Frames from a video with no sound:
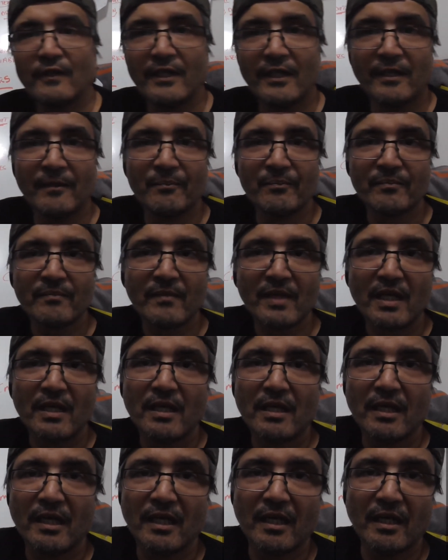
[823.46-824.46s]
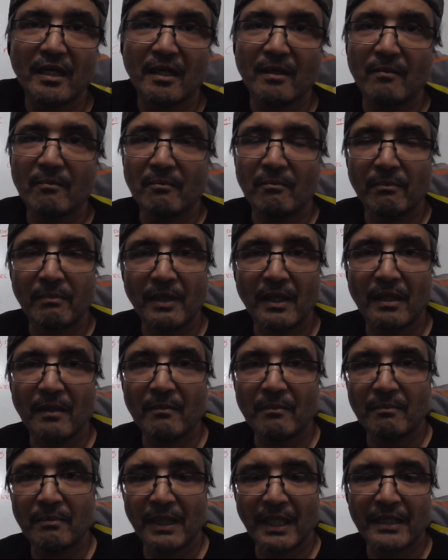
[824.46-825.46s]
Um, uh, uh,
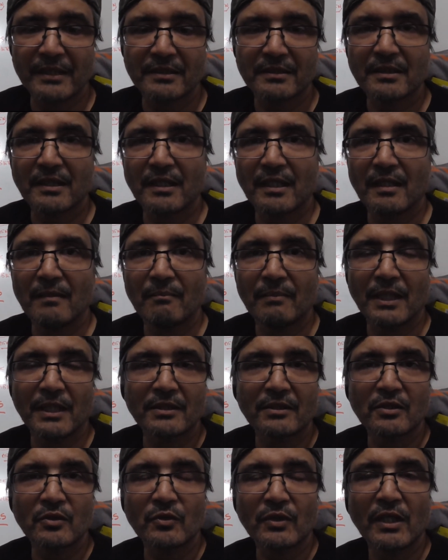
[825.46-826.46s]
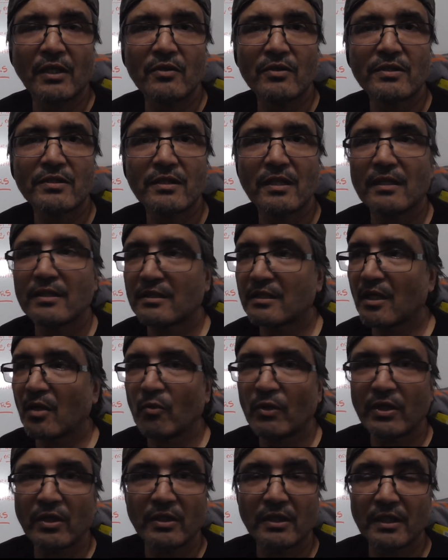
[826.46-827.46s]
blood uh, blood glucose. So
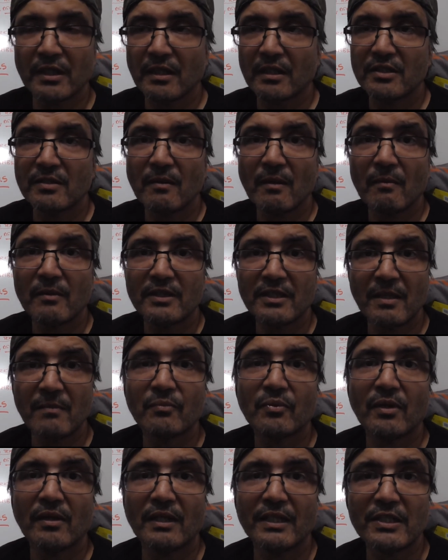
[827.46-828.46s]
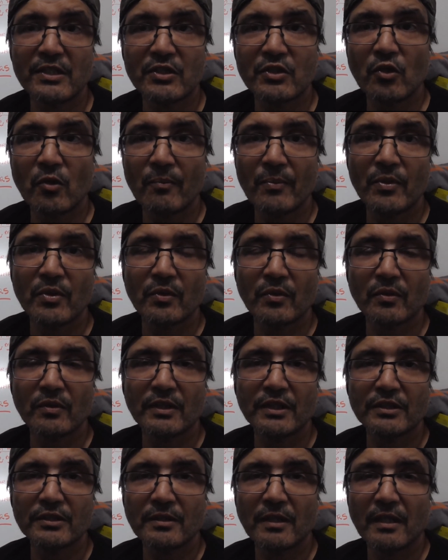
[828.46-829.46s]
we're going to temporarily stop
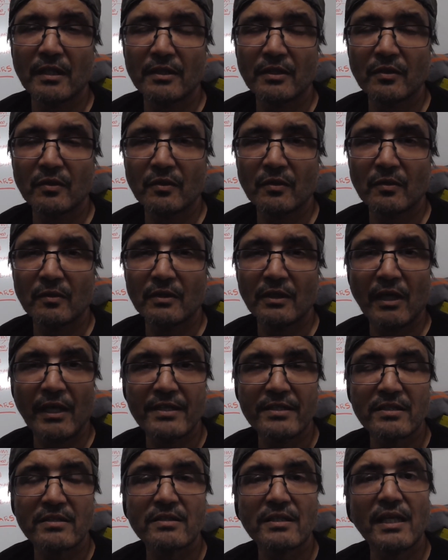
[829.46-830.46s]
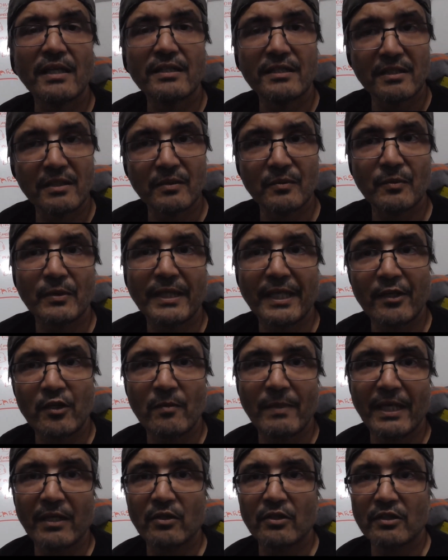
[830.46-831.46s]
your uh, your license until we get
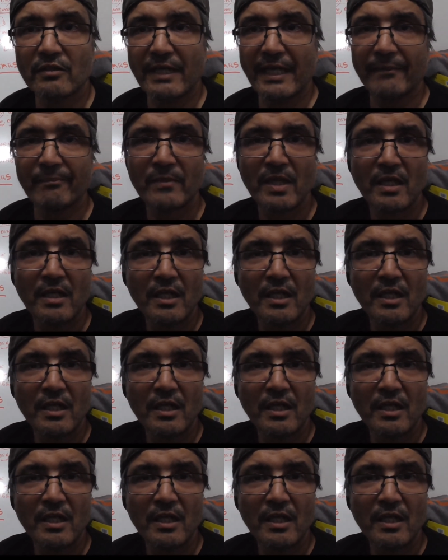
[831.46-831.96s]
you back on track.